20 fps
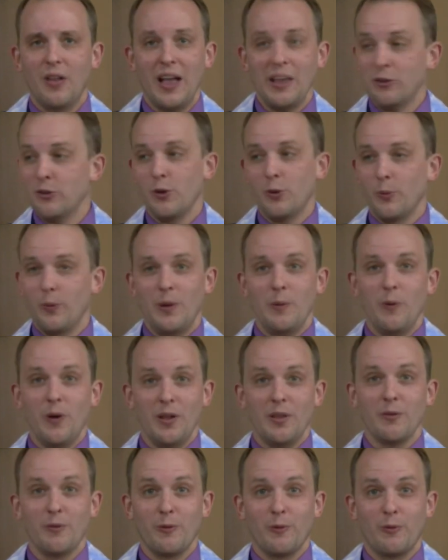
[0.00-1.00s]
Last year, we
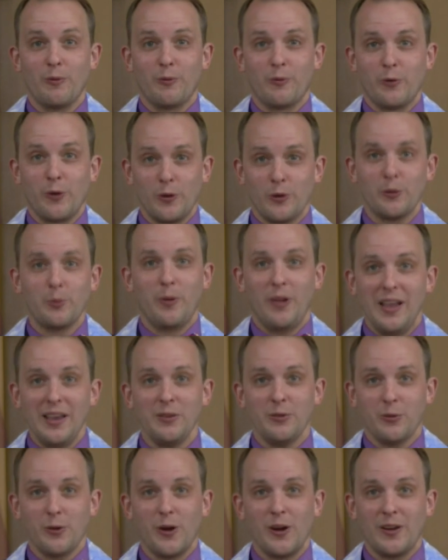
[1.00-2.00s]
won first
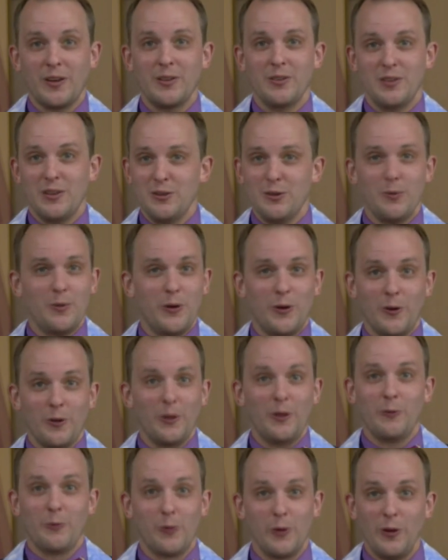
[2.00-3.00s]
place for our contingent. We
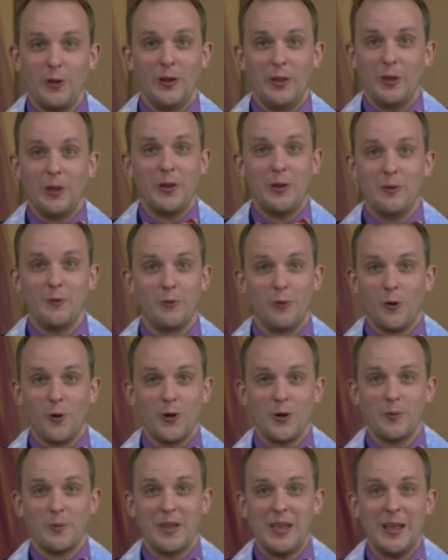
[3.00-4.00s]
were really looking
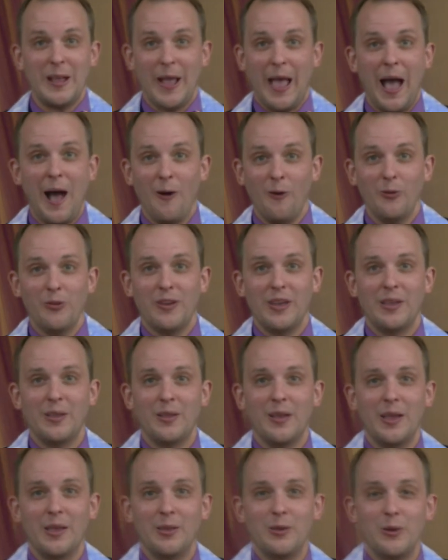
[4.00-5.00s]
forward to being out
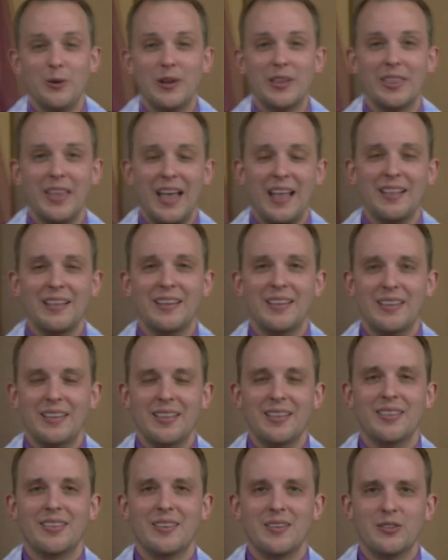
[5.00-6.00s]
and doing that
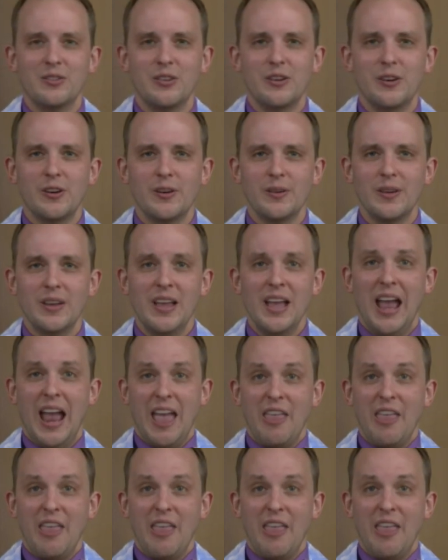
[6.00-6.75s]
again this year.